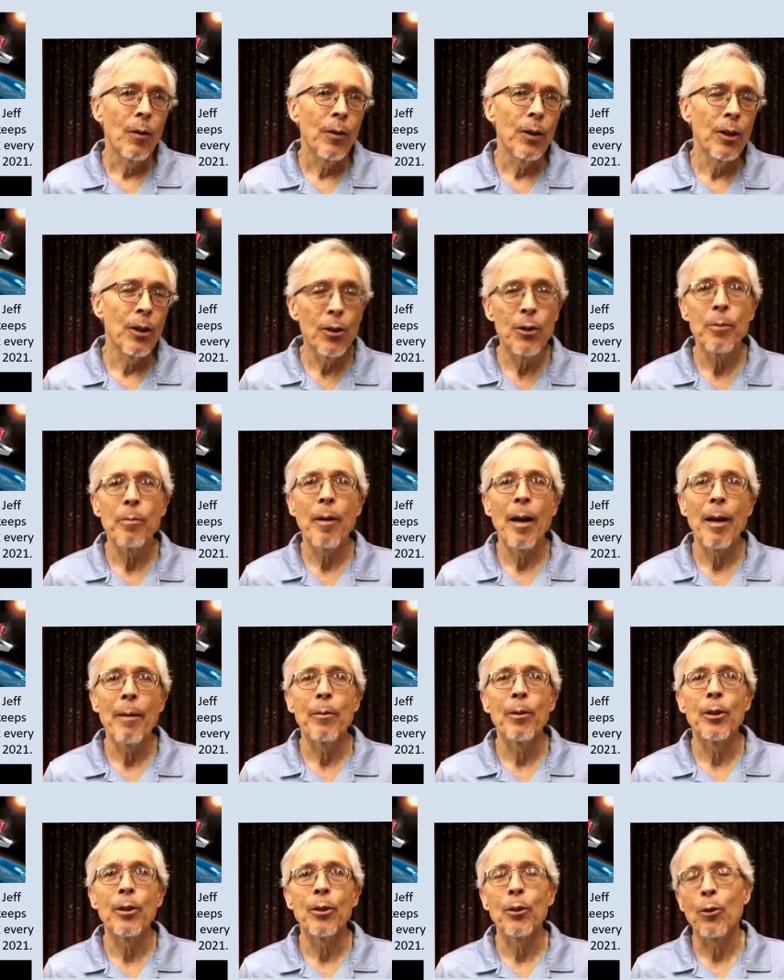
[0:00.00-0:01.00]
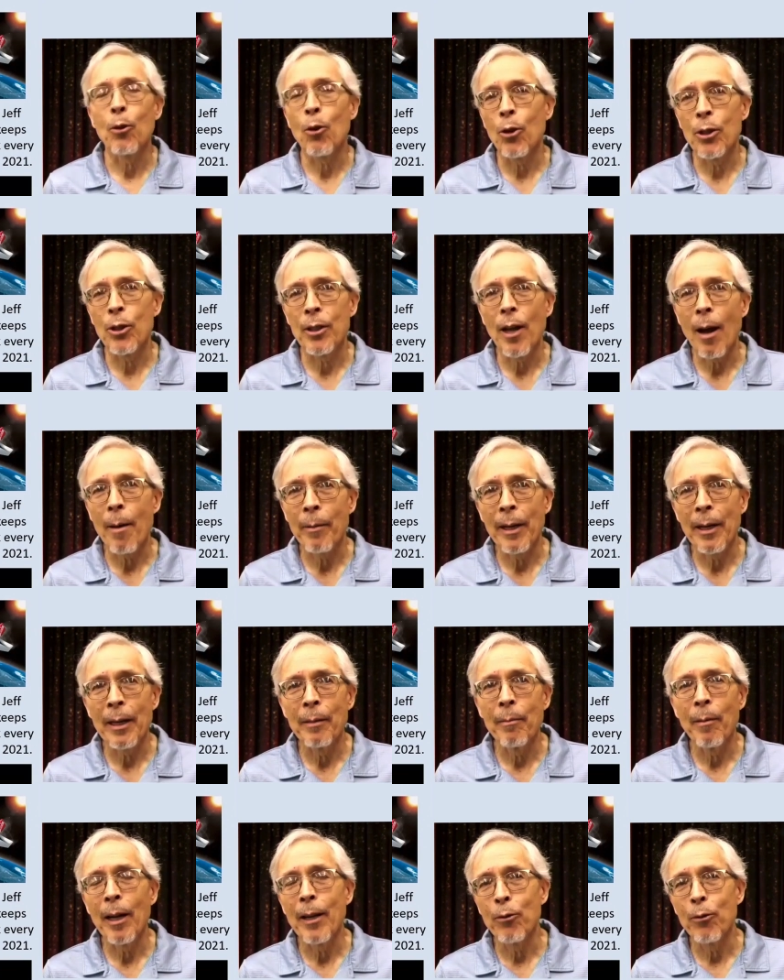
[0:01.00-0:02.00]
The newspapers are, of course,
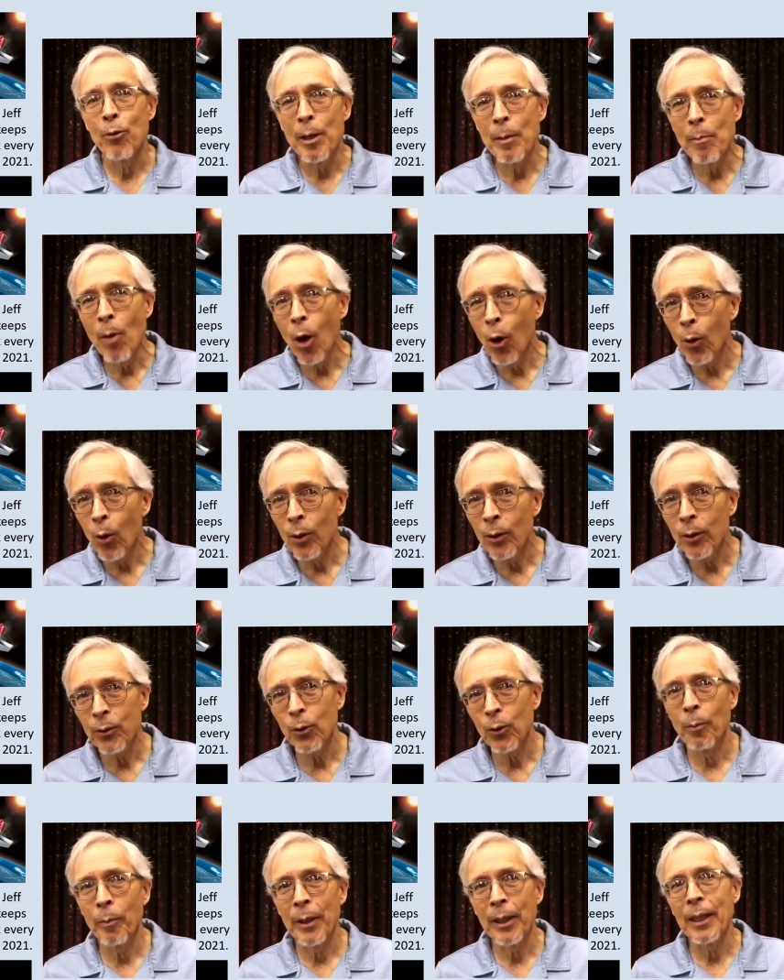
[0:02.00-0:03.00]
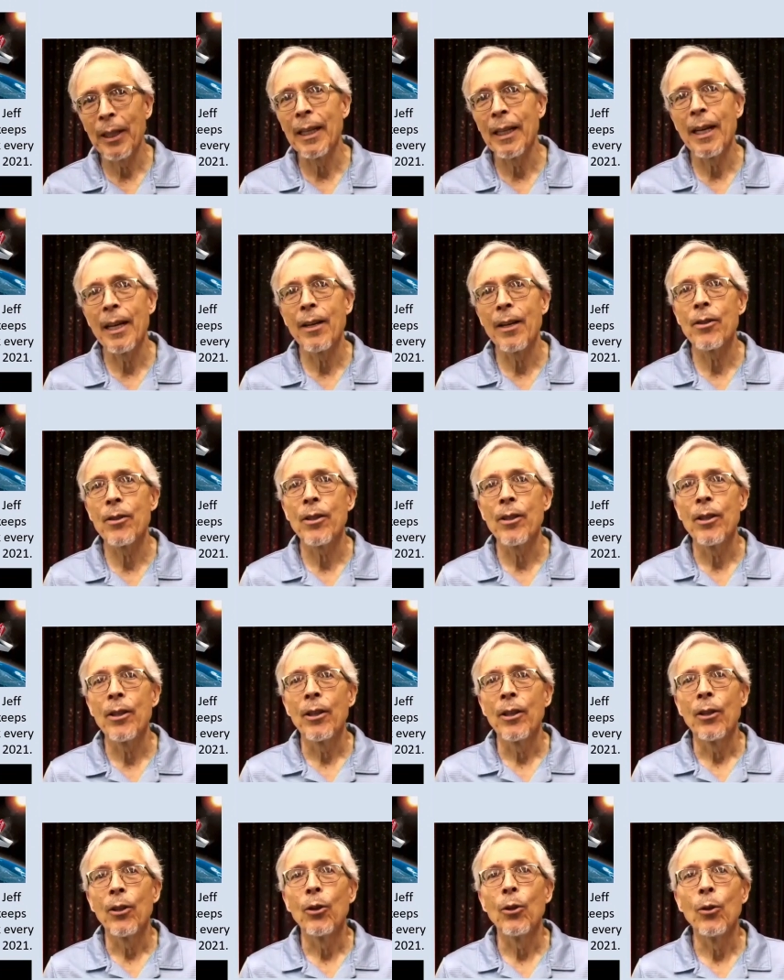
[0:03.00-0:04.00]
dominated by three moguls or billionaires
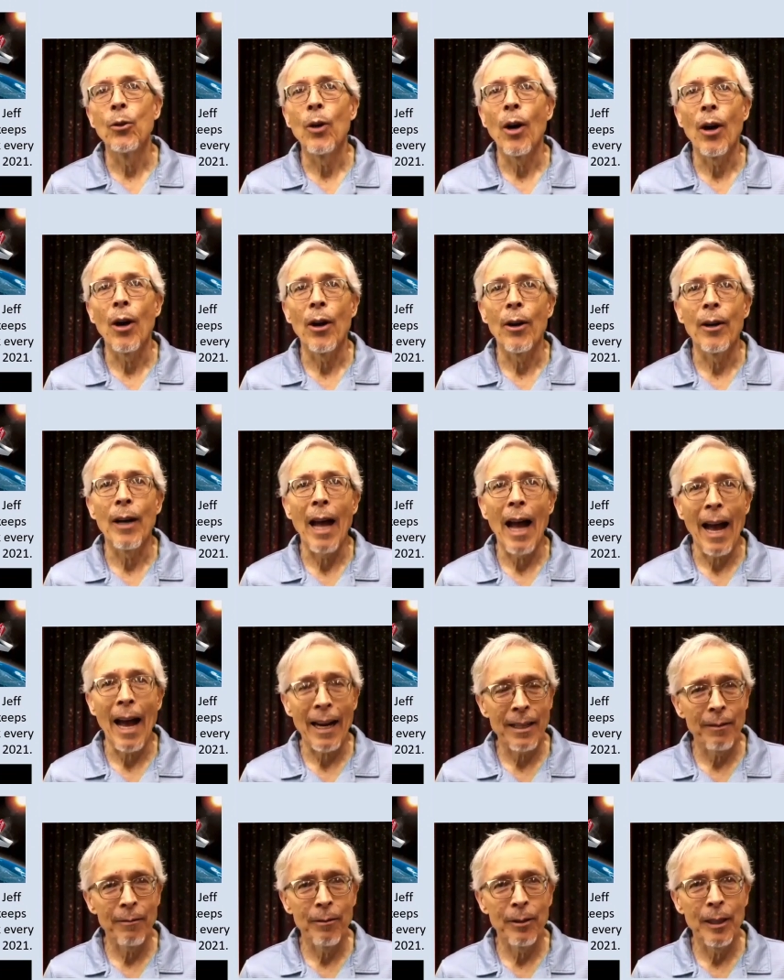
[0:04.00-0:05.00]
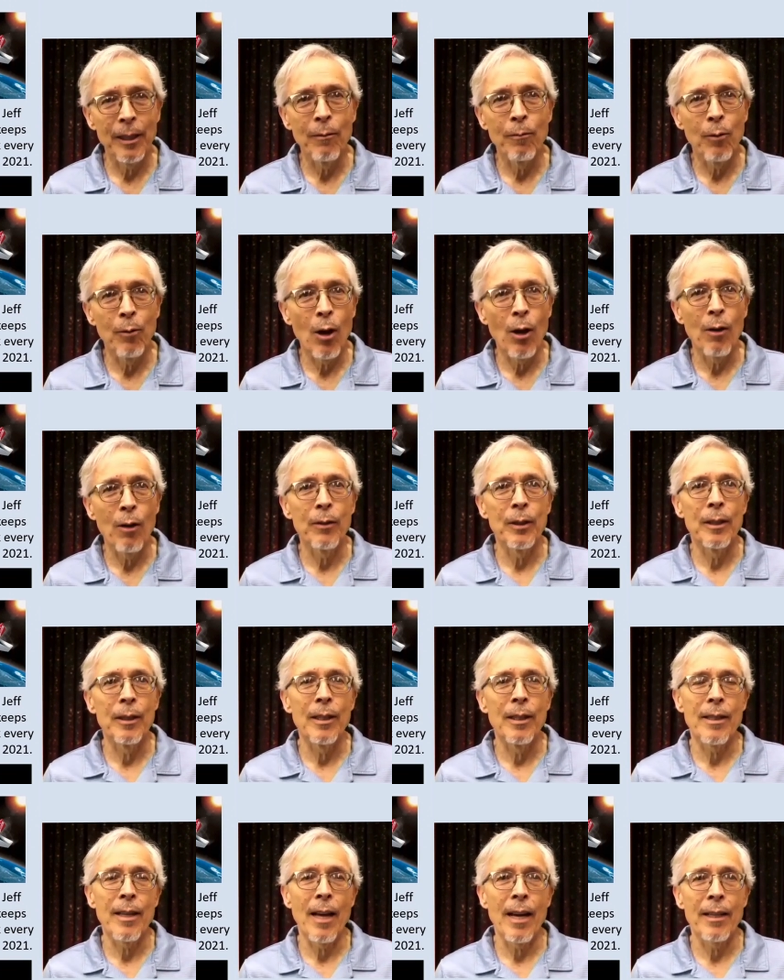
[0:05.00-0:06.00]
who are actively involved in
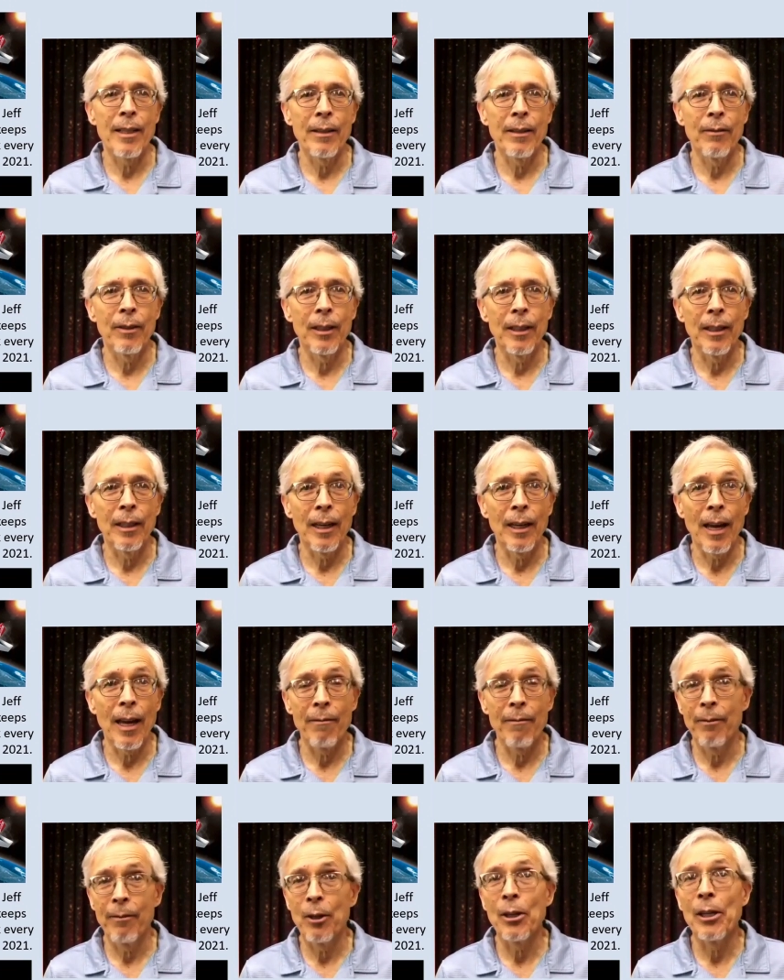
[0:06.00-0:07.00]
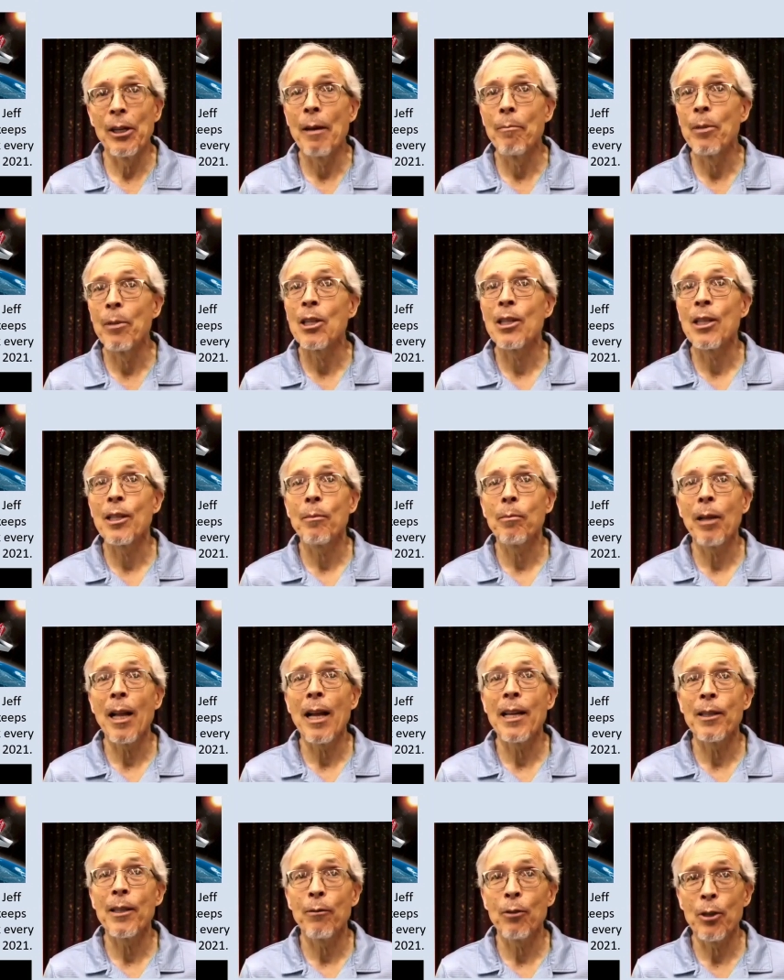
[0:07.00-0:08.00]
this activity and have very ambitious
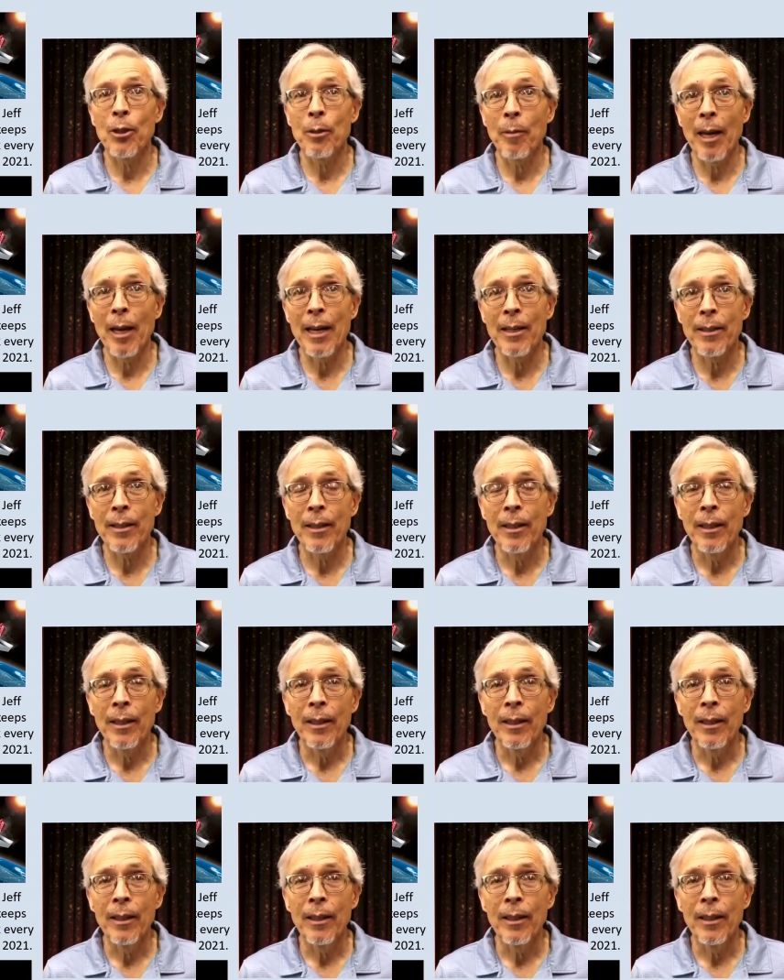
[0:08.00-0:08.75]
plans for space.